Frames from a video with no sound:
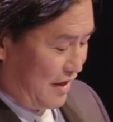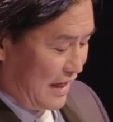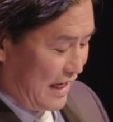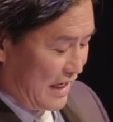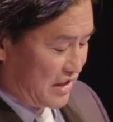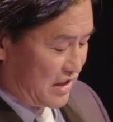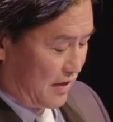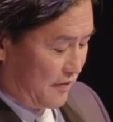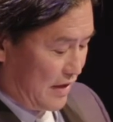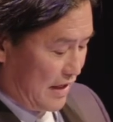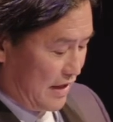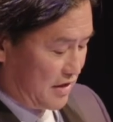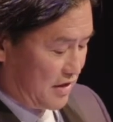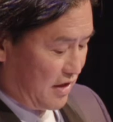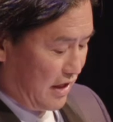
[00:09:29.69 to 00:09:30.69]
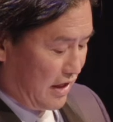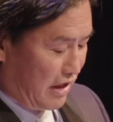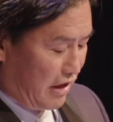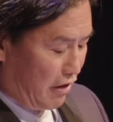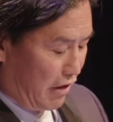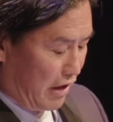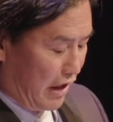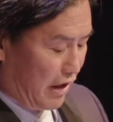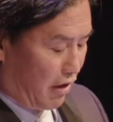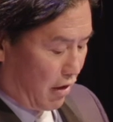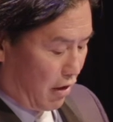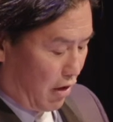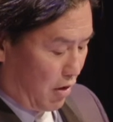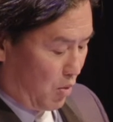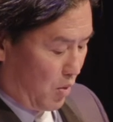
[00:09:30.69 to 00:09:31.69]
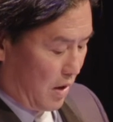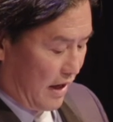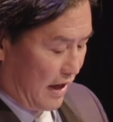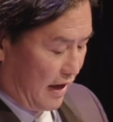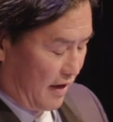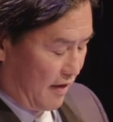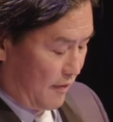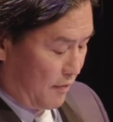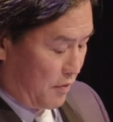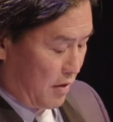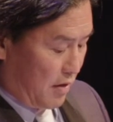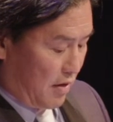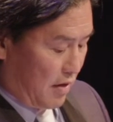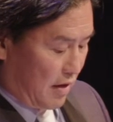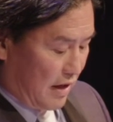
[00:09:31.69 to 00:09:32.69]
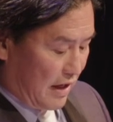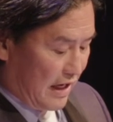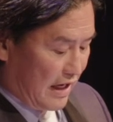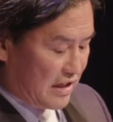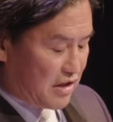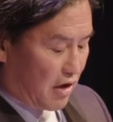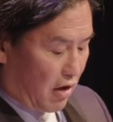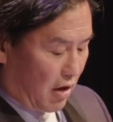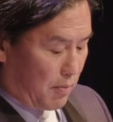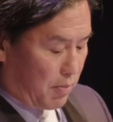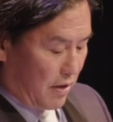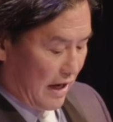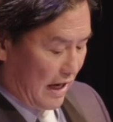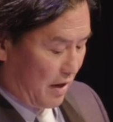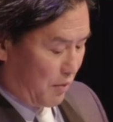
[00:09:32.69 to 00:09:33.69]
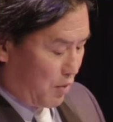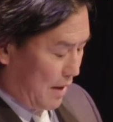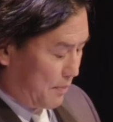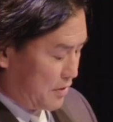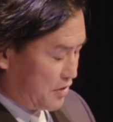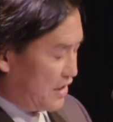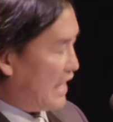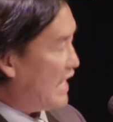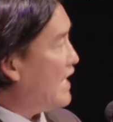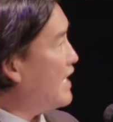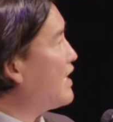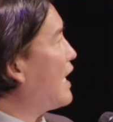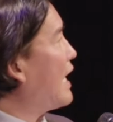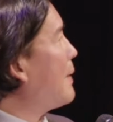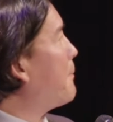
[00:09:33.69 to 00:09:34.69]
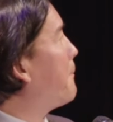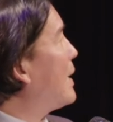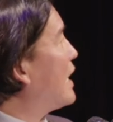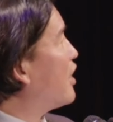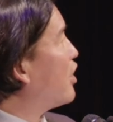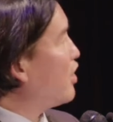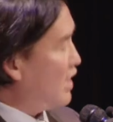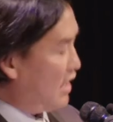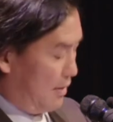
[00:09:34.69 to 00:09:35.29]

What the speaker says: Each of us, in our own way, is our brand representing a bigger